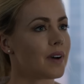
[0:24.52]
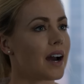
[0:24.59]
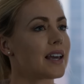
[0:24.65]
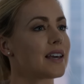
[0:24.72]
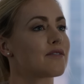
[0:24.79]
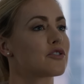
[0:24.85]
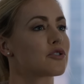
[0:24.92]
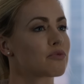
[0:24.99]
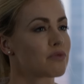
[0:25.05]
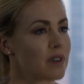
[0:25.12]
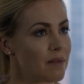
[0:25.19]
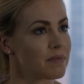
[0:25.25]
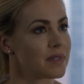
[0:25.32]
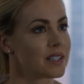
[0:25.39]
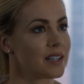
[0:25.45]
I have
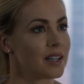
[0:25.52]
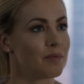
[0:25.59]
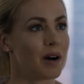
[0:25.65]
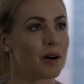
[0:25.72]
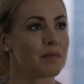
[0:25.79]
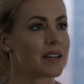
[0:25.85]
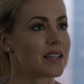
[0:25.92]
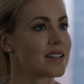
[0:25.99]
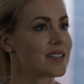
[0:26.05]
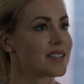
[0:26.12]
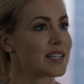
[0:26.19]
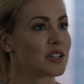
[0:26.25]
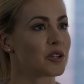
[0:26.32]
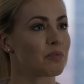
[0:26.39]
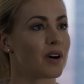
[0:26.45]
dreamt about making
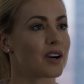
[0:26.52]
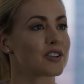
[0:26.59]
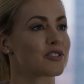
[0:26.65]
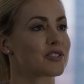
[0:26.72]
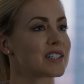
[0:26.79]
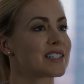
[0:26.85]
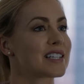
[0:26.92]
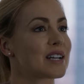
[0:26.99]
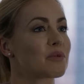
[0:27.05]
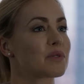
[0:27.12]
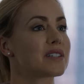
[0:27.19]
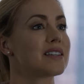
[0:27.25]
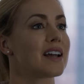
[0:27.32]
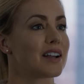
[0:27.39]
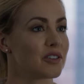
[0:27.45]
senior partner since I
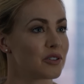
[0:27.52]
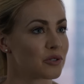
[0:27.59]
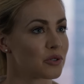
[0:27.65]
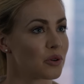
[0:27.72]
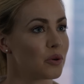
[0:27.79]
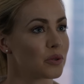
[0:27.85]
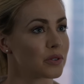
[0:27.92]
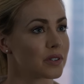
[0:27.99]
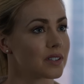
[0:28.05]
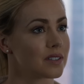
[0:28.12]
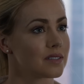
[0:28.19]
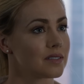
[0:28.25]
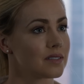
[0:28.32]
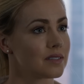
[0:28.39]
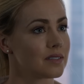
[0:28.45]
was nine years old
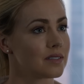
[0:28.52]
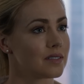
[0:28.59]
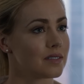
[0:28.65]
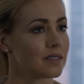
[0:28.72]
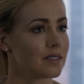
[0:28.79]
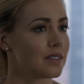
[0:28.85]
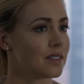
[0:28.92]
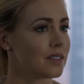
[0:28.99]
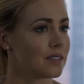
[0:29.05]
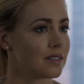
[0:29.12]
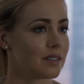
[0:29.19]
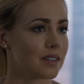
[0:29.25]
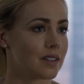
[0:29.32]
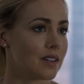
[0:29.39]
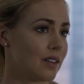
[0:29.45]

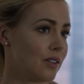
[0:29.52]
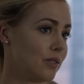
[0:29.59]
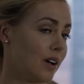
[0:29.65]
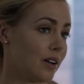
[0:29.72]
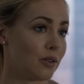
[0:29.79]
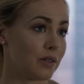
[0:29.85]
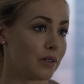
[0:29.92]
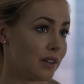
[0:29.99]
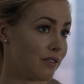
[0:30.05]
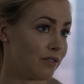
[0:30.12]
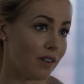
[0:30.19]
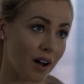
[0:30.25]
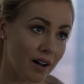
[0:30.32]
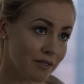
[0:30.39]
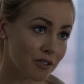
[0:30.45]
not only
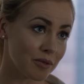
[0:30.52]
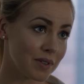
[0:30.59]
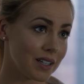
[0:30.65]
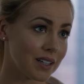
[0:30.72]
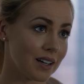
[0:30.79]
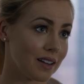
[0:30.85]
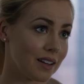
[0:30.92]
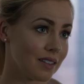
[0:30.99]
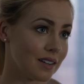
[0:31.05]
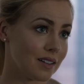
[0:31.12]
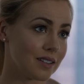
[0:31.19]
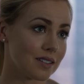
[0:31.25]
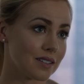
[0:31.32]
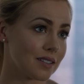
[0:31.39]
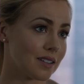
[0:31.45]
fought for me to get
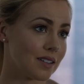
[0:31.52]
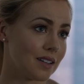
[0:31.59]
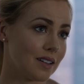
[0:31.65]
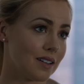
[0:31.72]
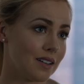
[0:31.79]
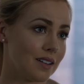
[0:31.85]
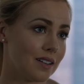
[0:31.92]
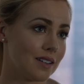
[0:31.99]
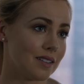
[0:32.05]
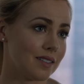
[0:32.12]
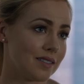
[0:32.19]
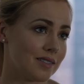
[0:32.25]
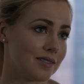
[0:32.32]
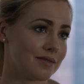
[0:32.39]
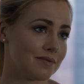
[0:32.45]
this,
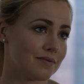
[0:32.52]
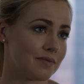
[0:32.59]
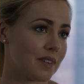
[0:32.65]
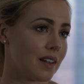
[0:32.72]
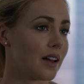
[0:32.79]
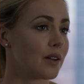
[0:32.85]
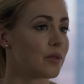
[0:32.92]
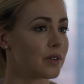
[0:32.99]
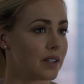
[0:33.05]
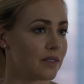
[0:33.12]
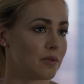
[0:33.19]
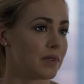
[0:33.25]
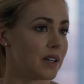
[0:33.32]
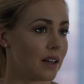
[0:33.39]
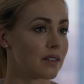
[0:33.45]
I wouldn't
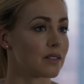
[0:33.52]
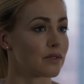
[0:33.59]
even be at